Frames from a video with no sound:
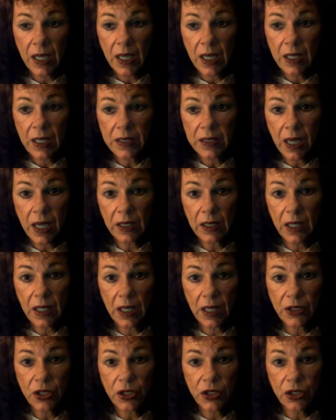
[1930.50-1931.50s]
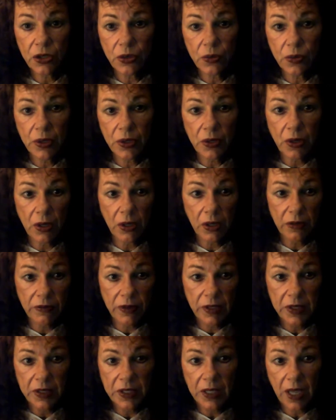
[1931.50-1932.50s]
it's got a lot to do with all of
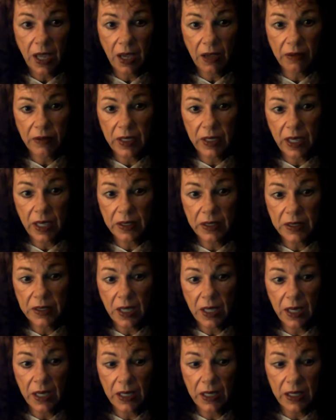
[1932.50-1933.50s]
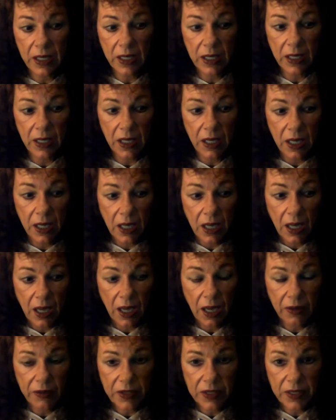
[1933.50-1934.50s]
us having anxiety,
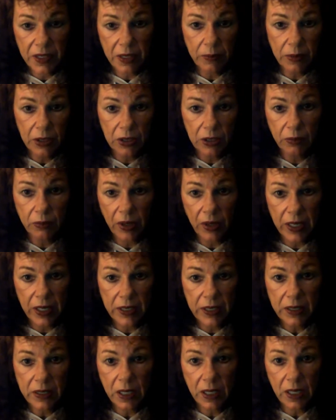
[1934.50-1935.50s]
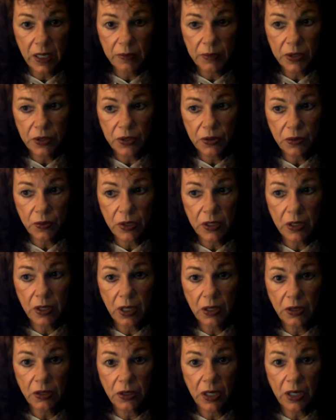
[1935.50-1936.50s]
have similar brain types to what
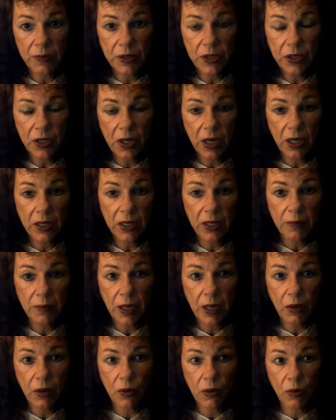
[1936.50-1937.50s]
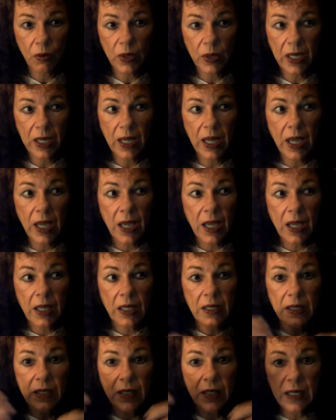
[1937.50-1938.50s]
Dr. Amen's talking about, where we
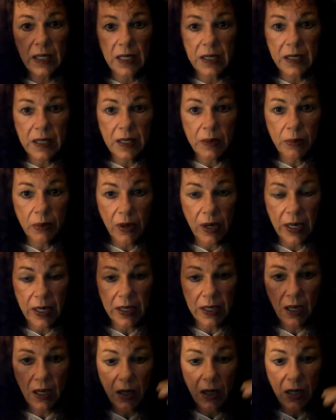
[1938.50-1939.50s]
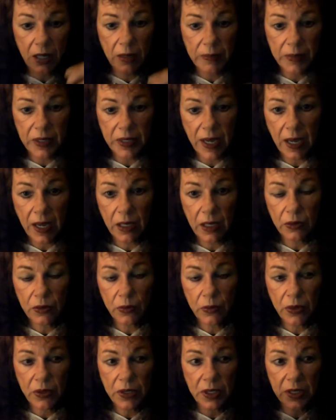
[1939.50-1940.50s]
need the brain calmed down
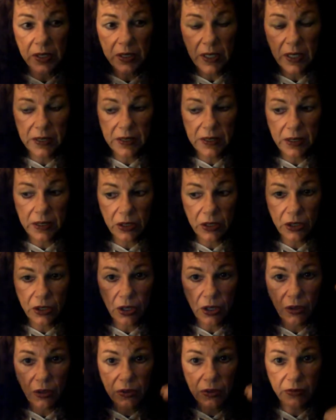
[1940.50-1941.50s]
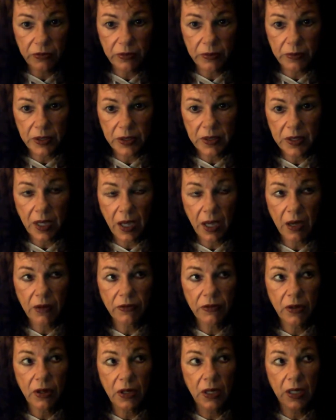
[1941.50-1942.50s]
with things like serotonin from the
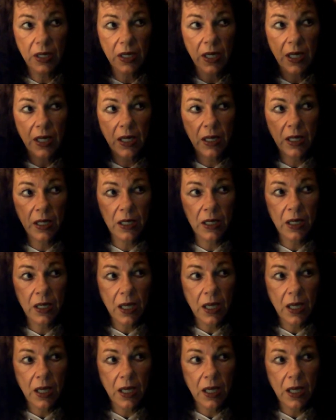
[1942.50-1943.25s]
saffron and,